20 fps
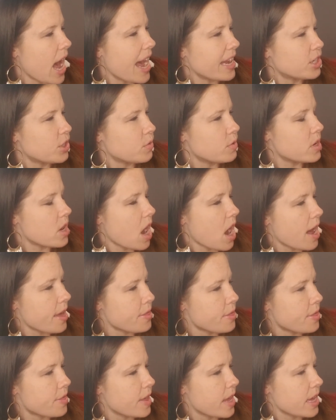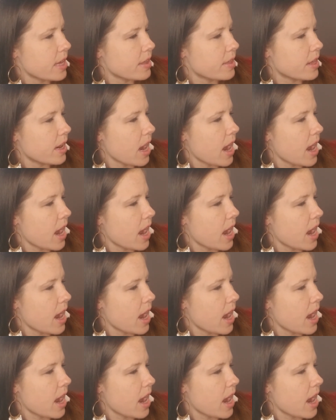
I do not think that